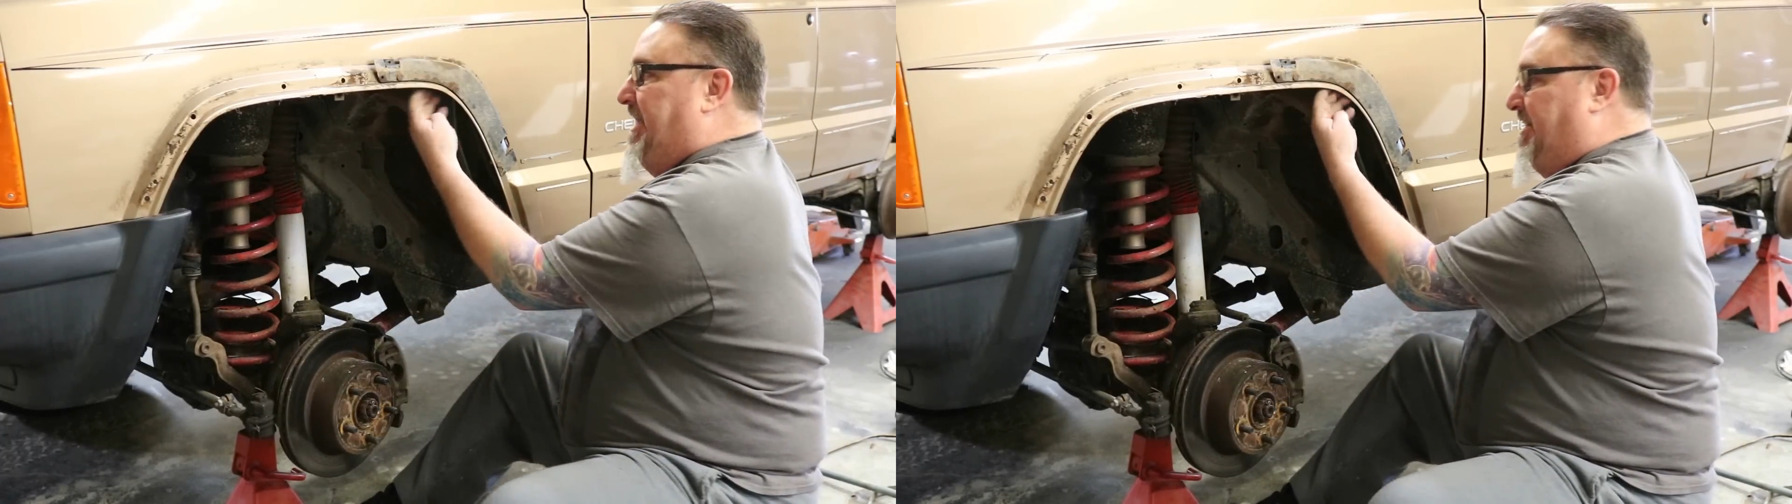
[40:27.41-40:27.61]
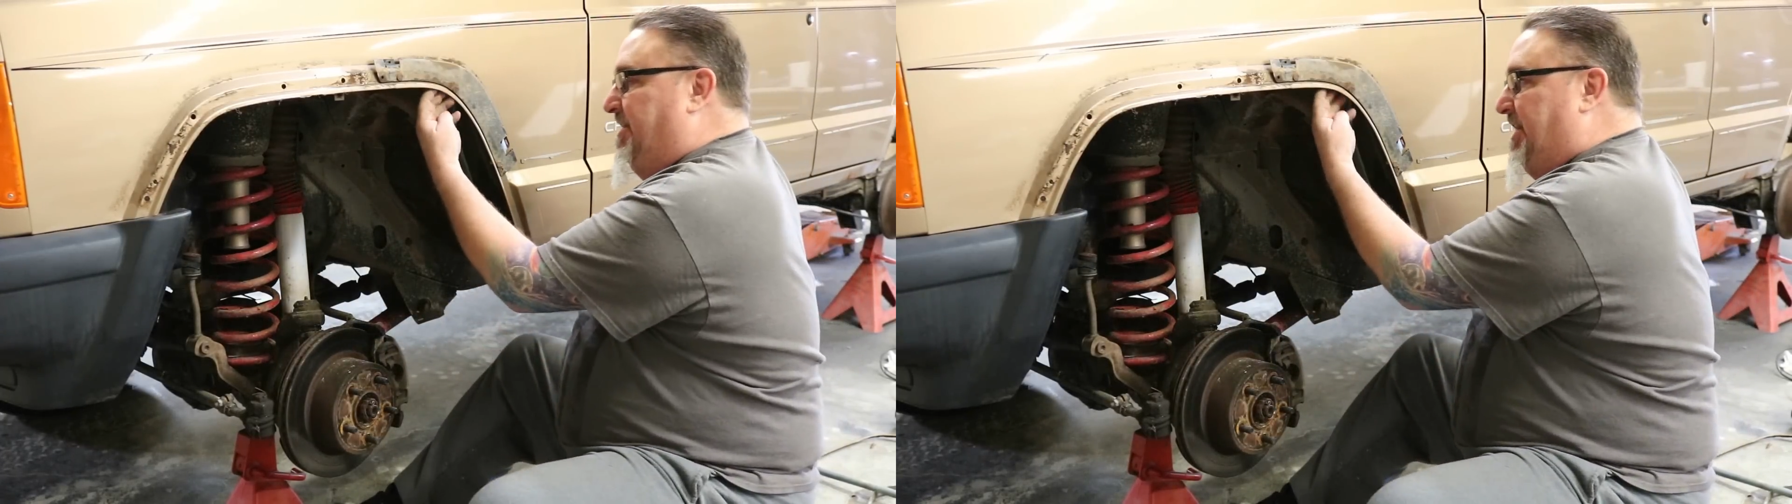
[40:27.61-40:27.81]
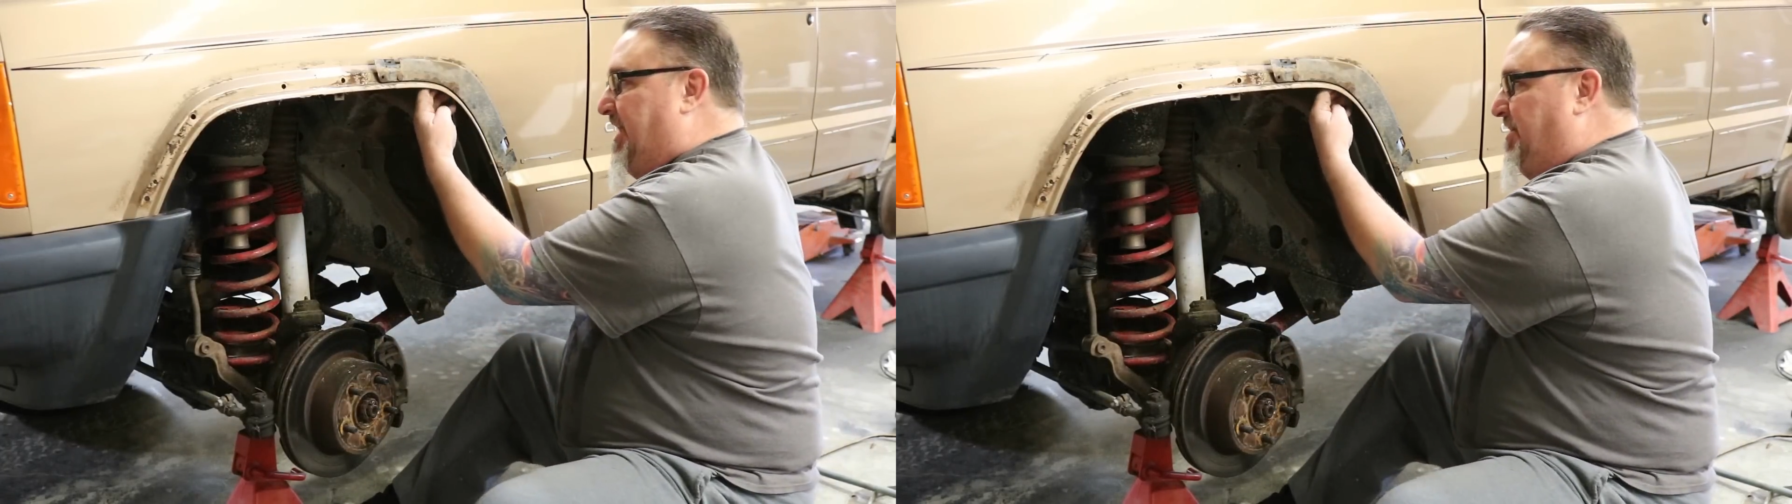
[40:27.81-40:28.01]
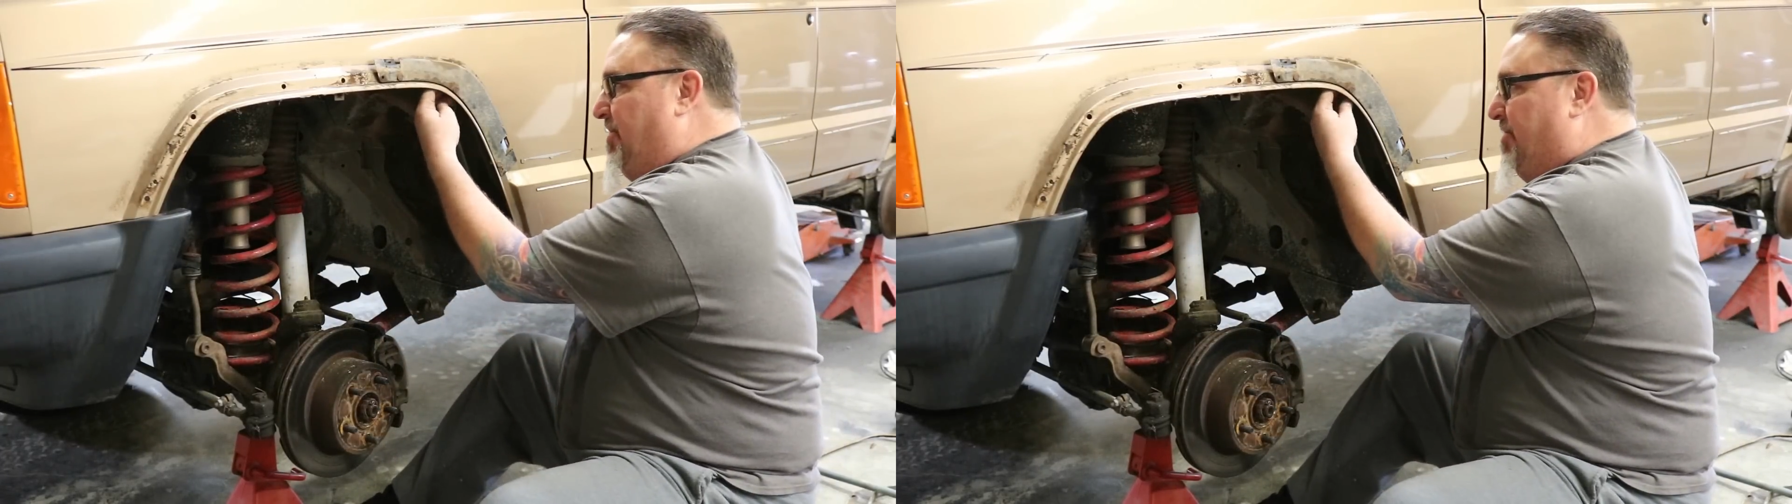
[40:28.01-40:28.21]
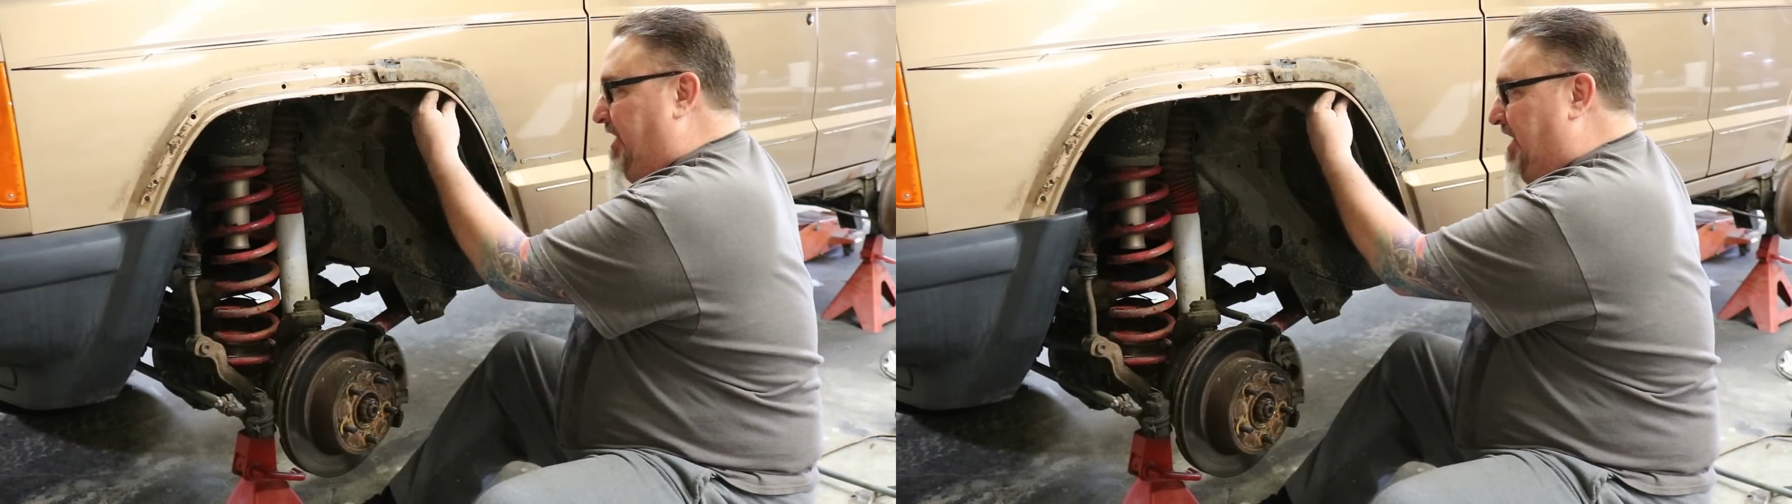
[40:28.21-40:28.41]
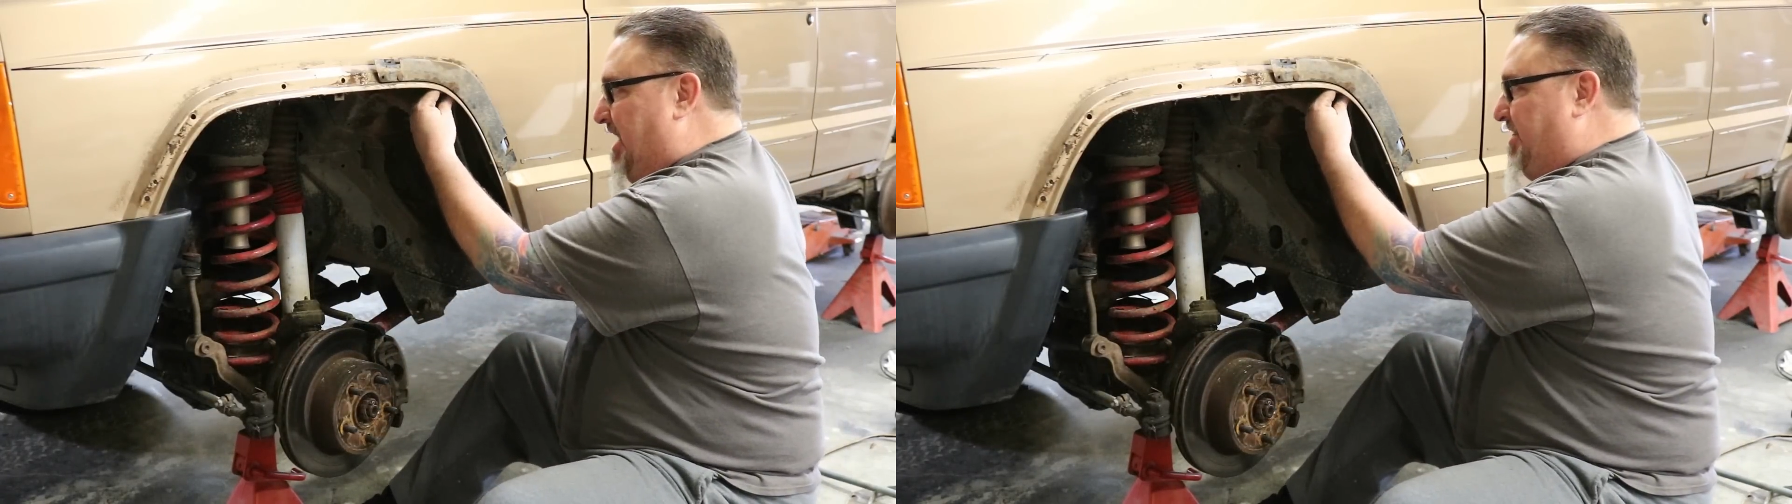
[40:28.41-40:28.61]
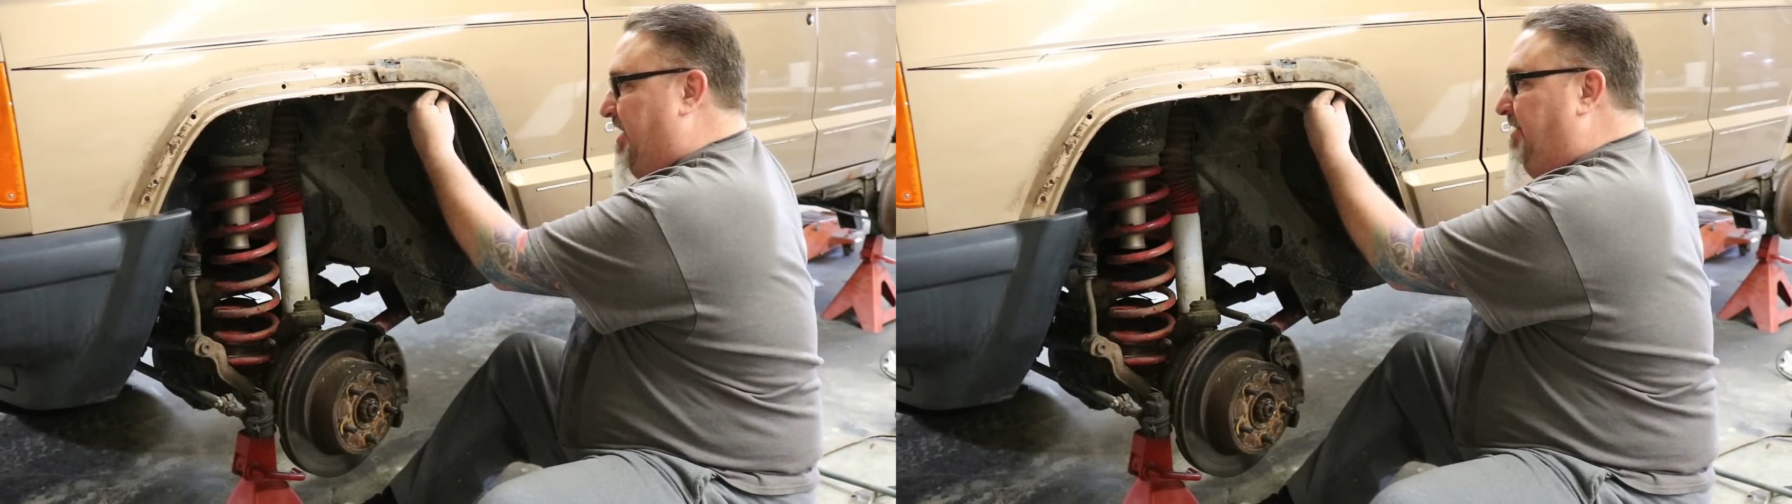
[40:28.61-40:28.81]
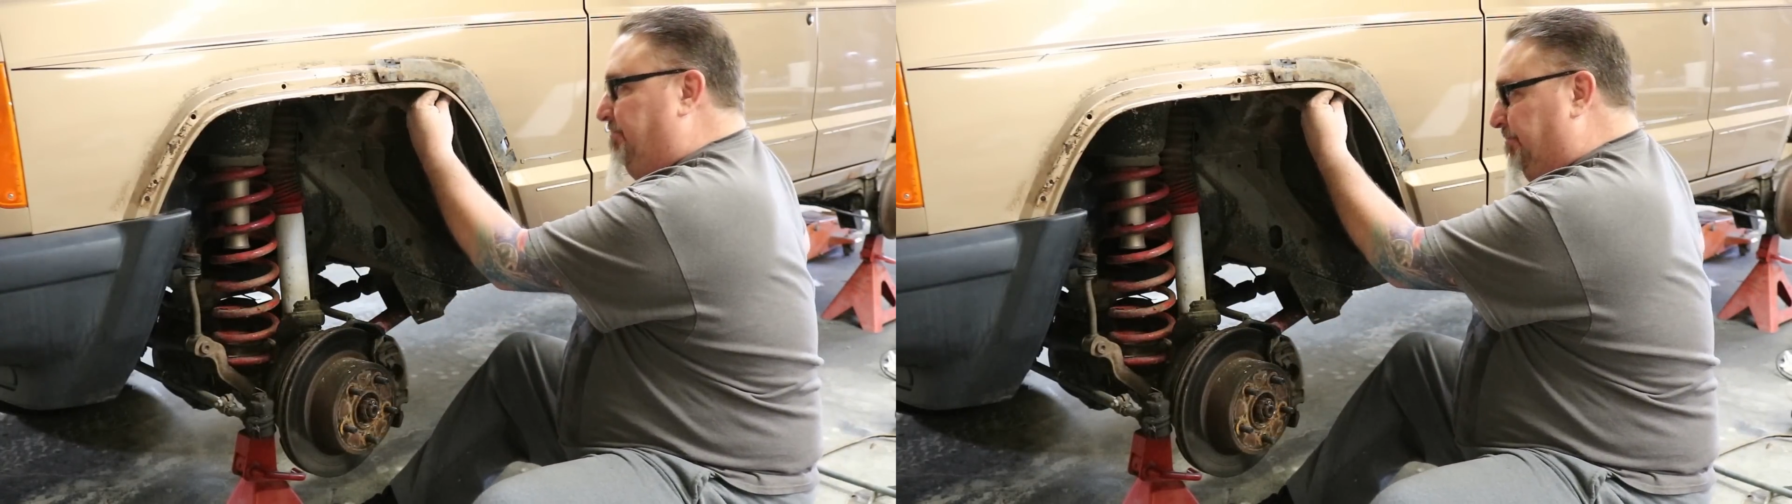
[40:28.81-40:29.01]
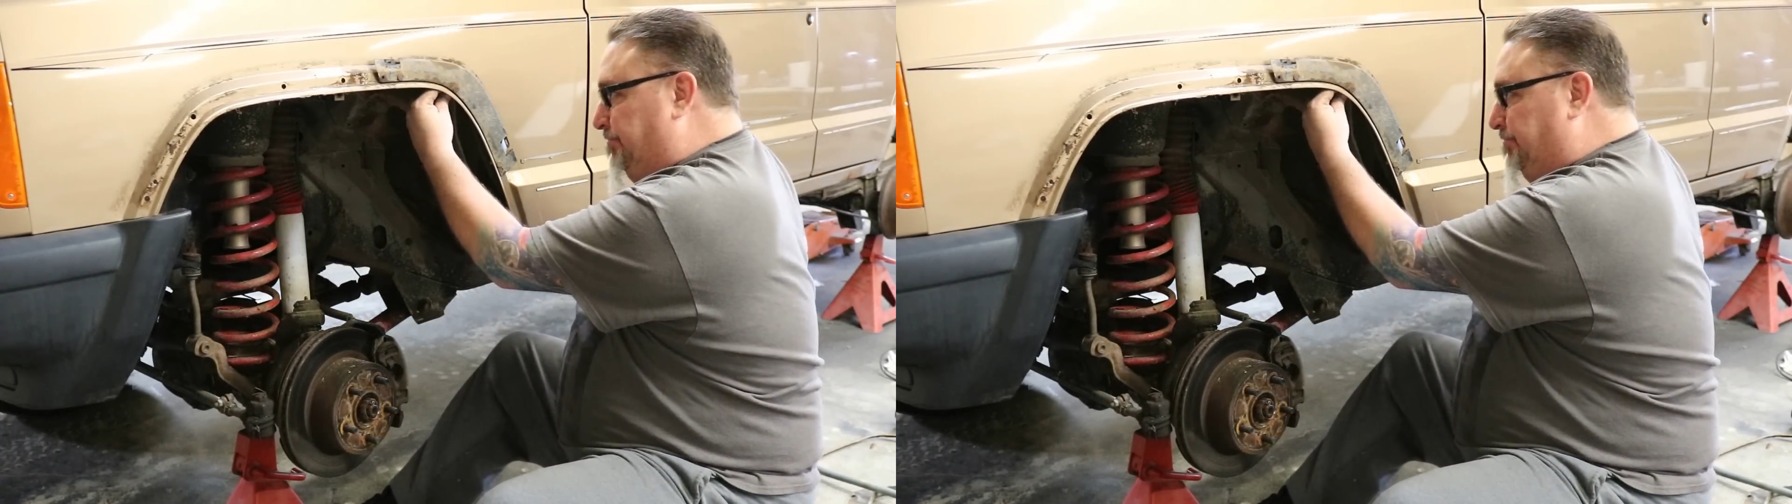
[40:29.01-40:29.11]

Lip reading: and doing nothing.